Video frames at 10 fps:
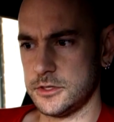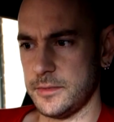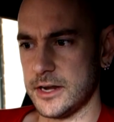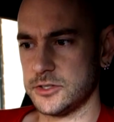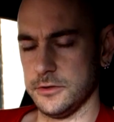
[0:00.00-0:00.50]

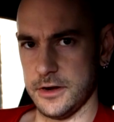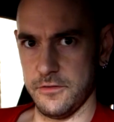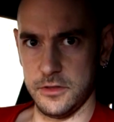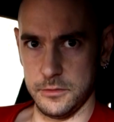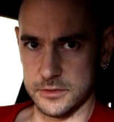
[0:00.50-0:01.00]
make sure that
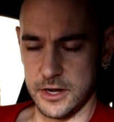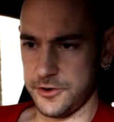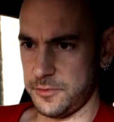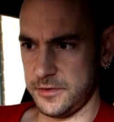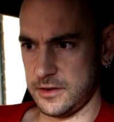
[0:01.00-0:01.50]
everything was
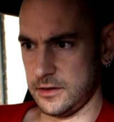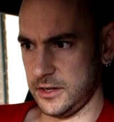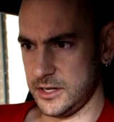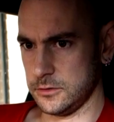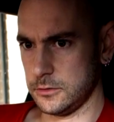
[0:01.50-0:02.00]
100%
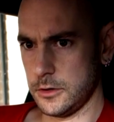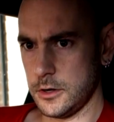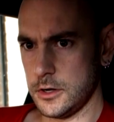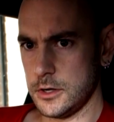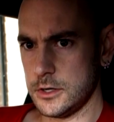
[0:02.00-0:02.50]
legal.
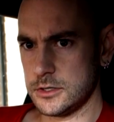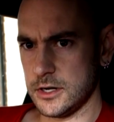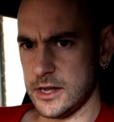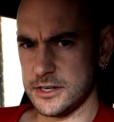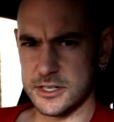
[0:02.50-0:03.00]

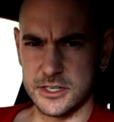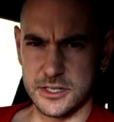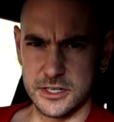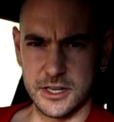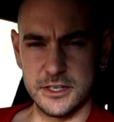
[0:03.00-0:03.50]
So yeah,
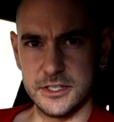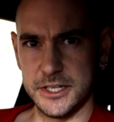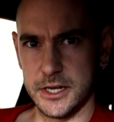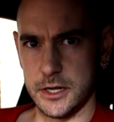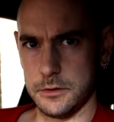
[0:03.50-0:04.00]
just
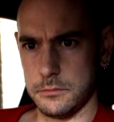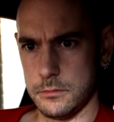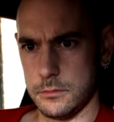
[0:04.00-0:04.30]
consider